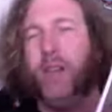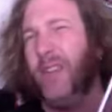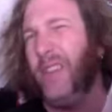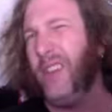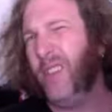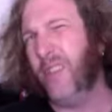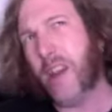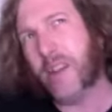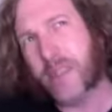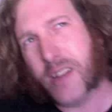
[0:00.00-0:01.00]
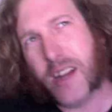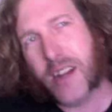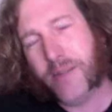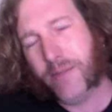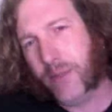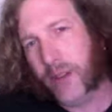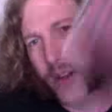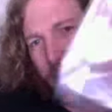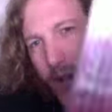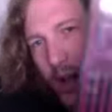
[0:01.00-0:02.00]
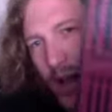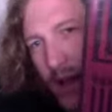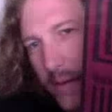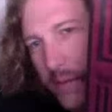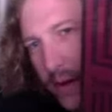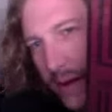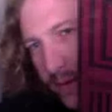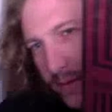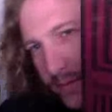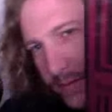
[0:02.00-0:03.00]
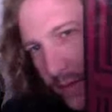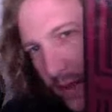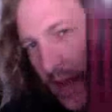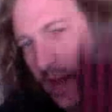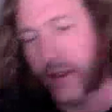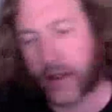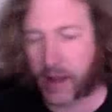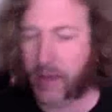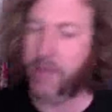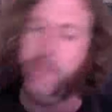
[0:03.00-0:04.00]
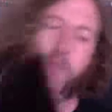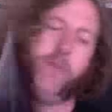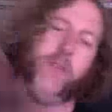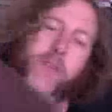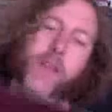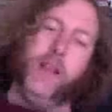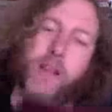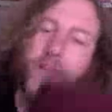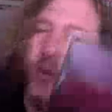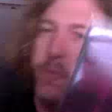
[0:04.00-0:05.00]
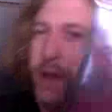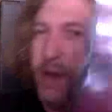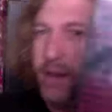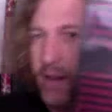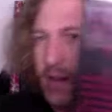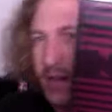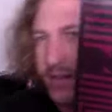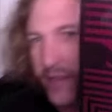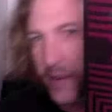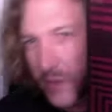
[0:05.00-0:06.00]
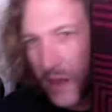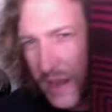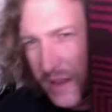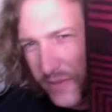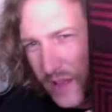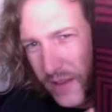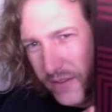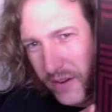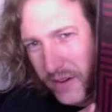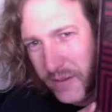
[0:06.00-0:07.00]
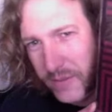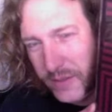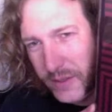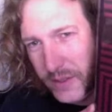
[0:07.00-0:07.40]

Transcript: out, I think, in 2009. But yeah, I love this band. I got to see them live last year,